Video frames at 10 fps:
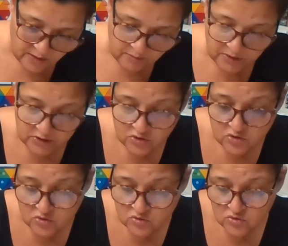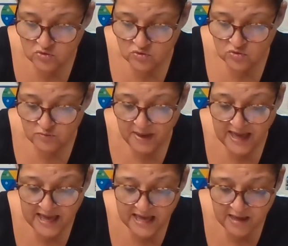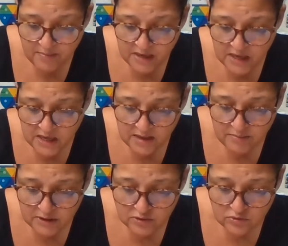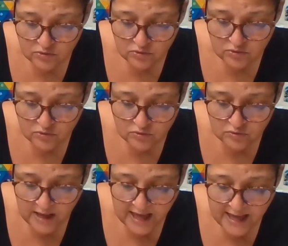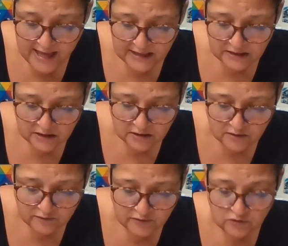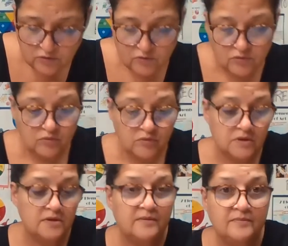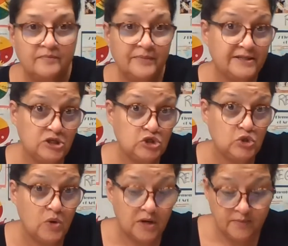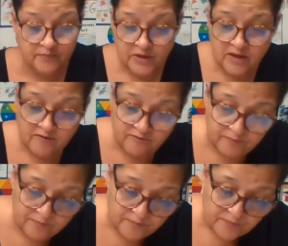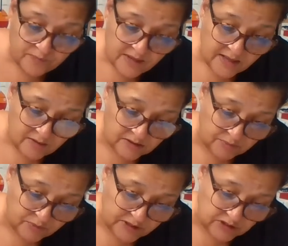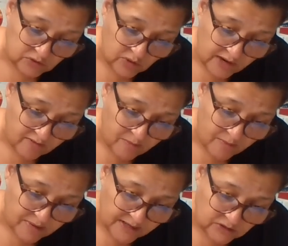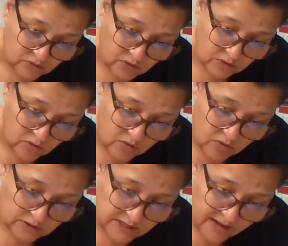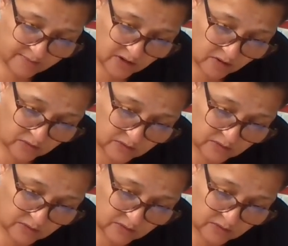Blue, baby blue, I love you. That's a song. It's a pretty song. I remember that song a long time ago.